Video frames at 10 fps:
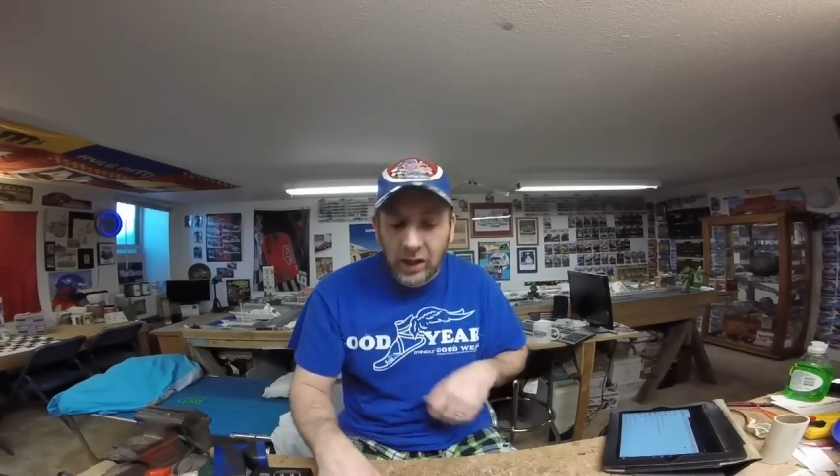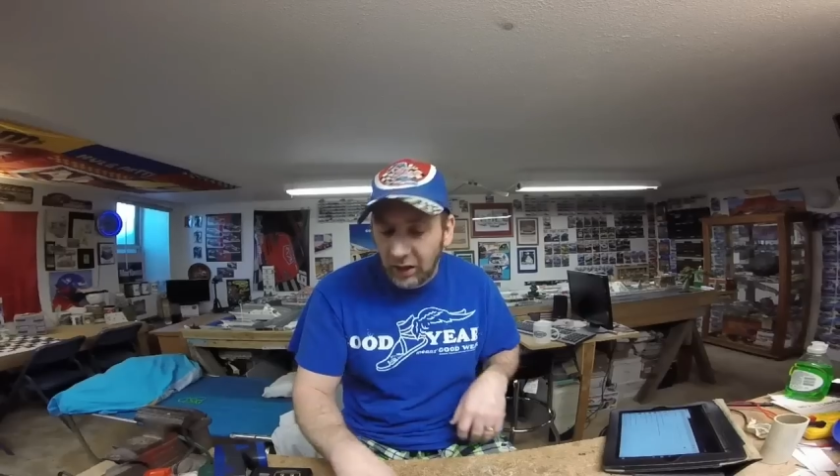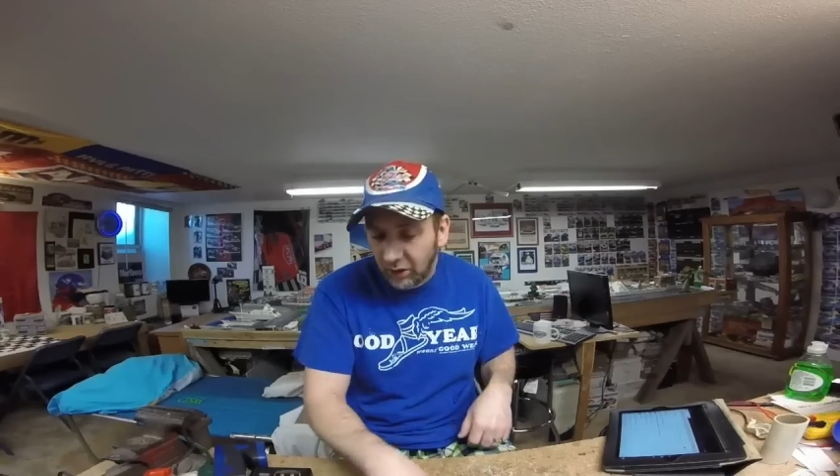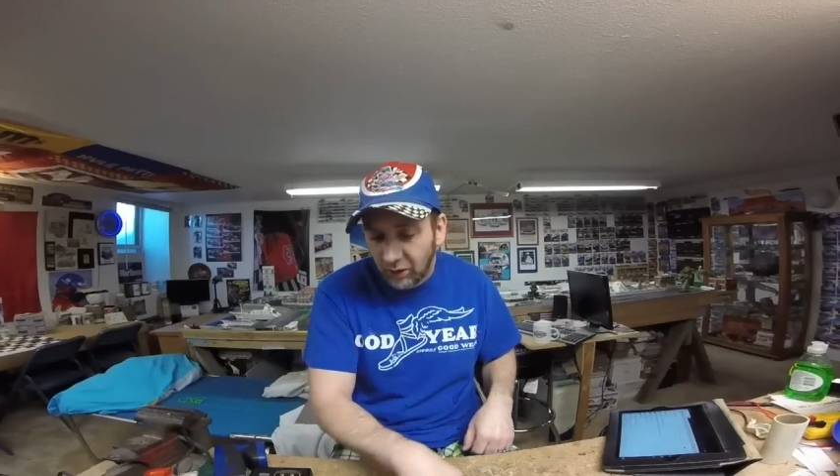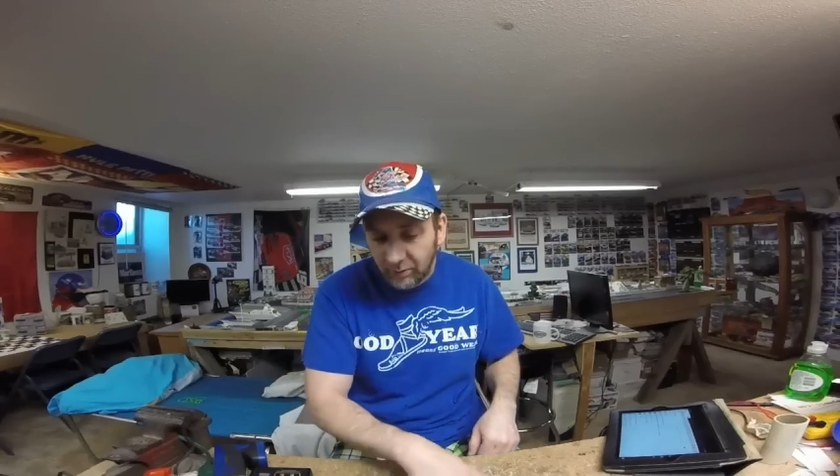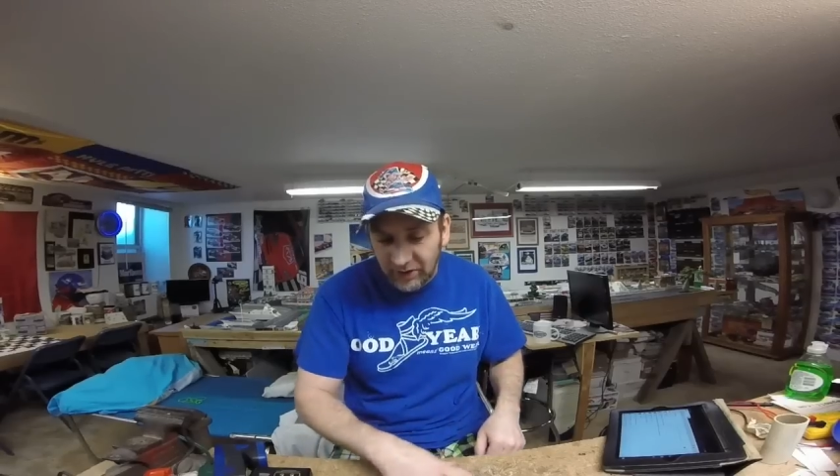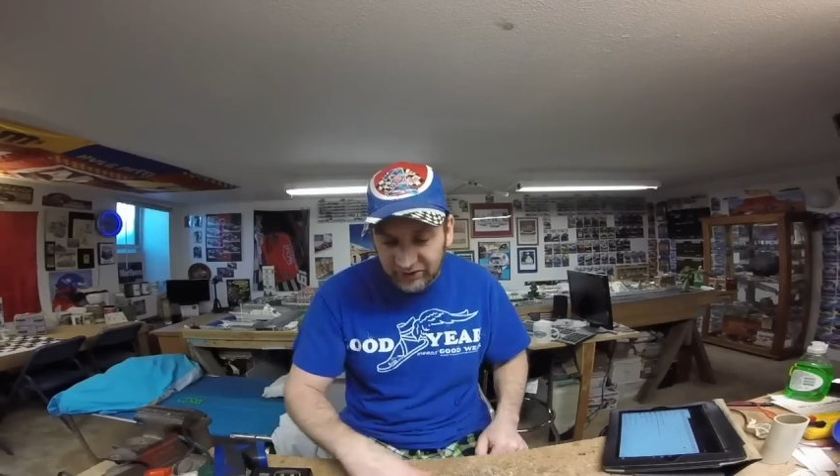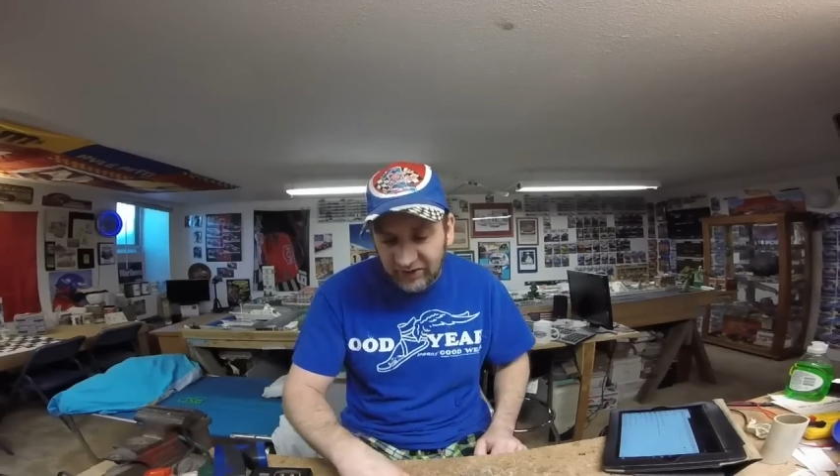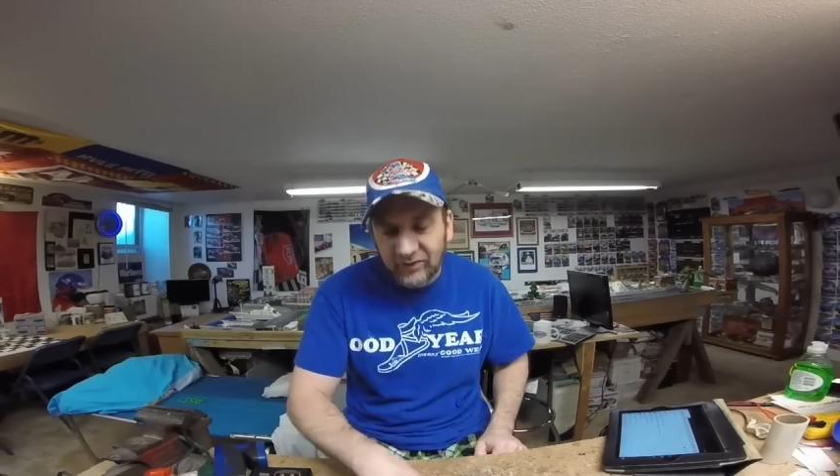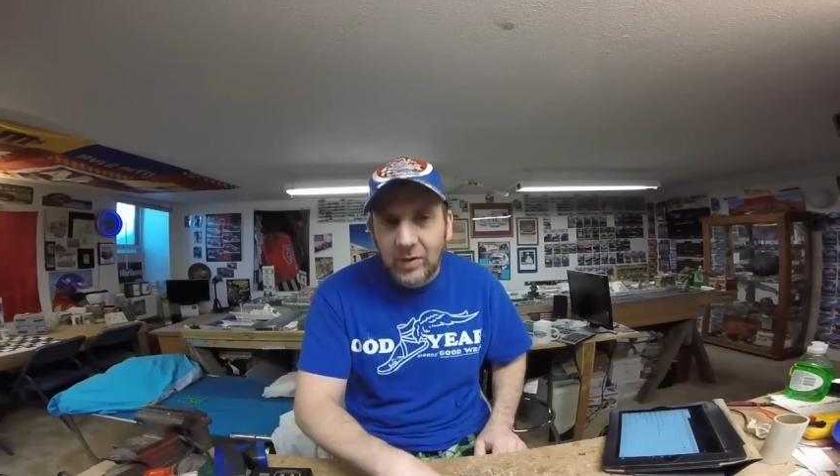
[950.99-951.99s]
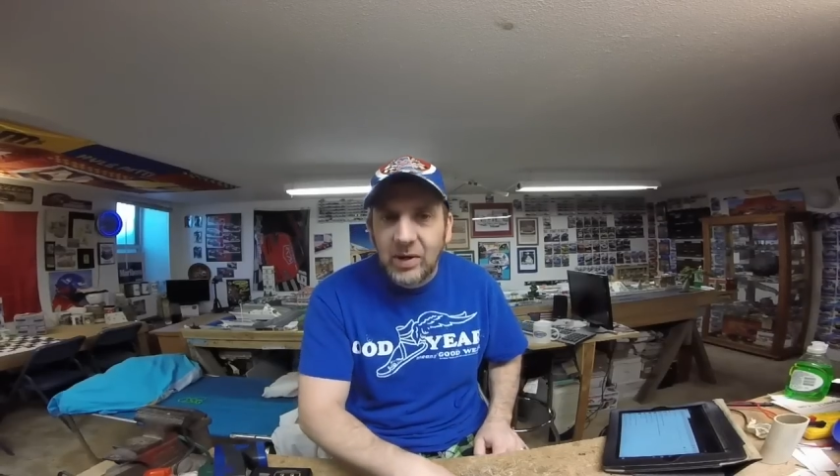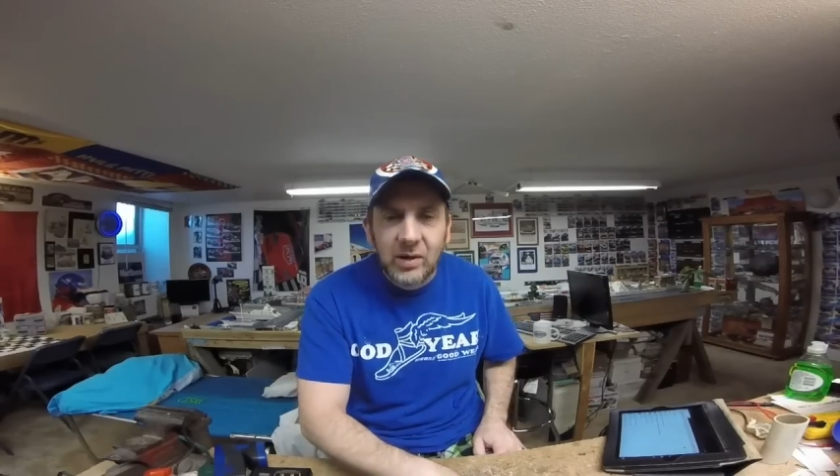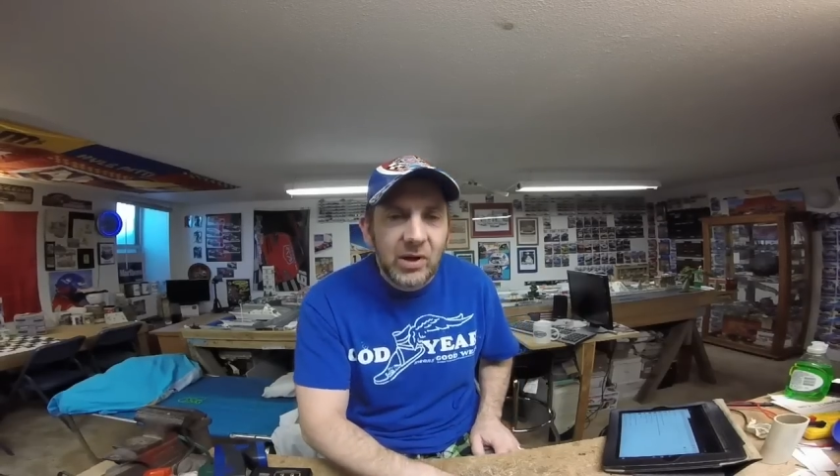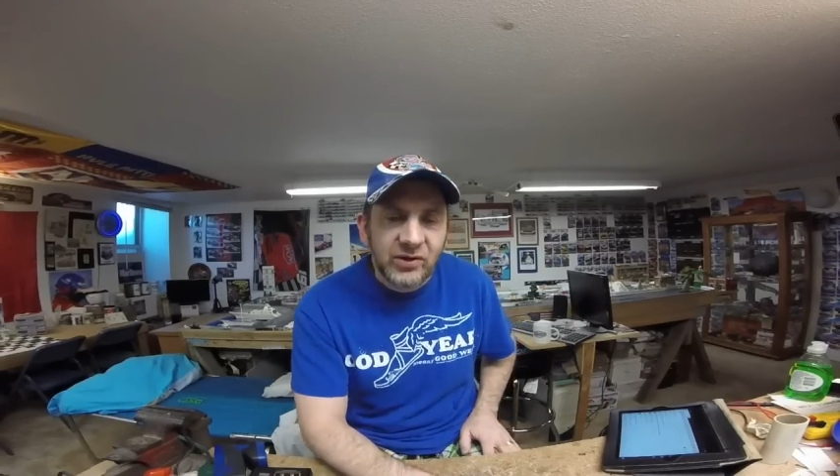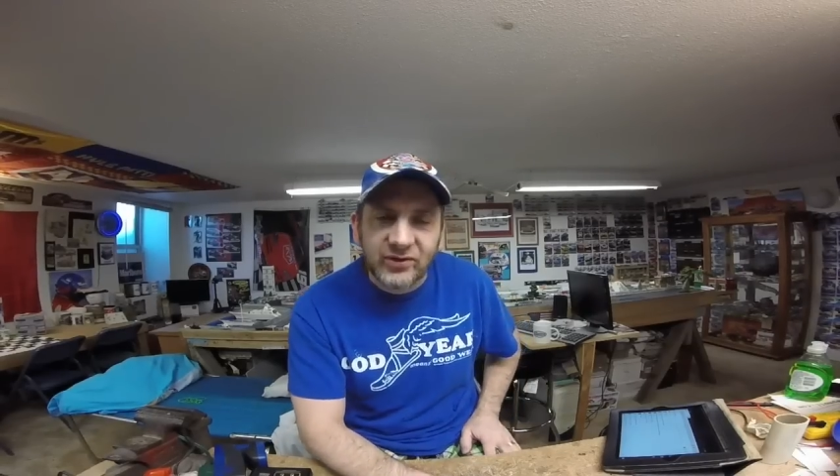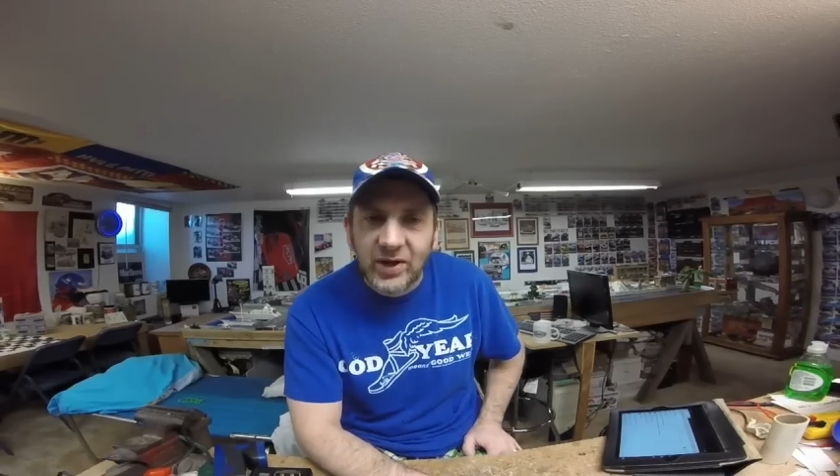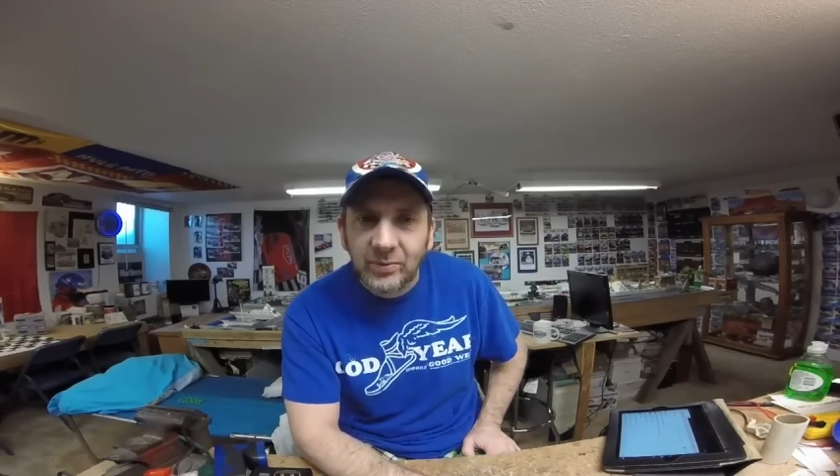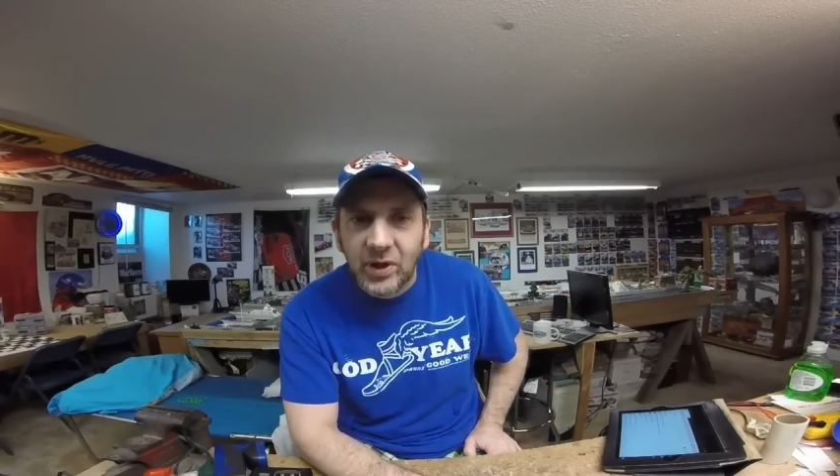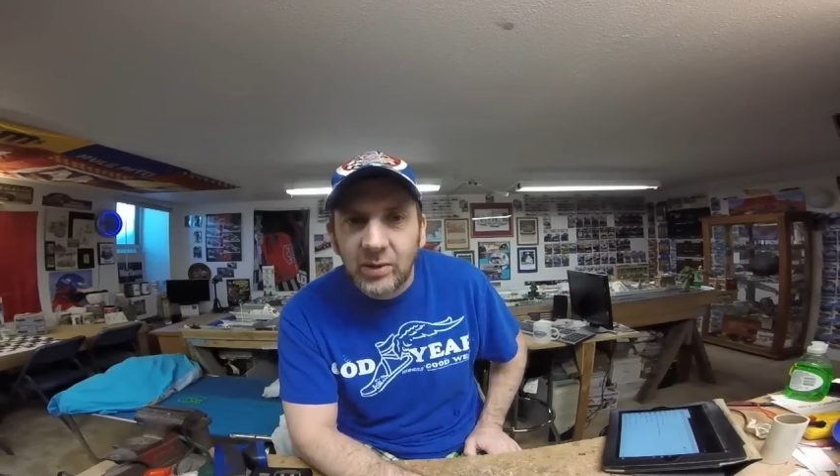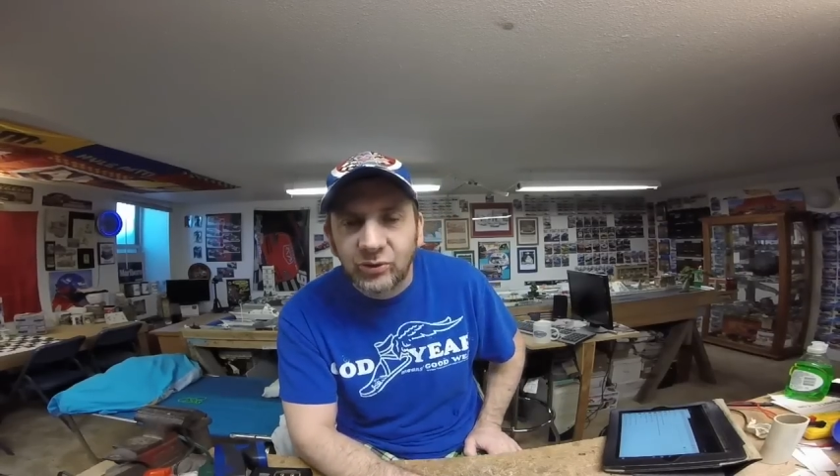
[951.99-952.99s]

that all, all my stuff came in about the same time.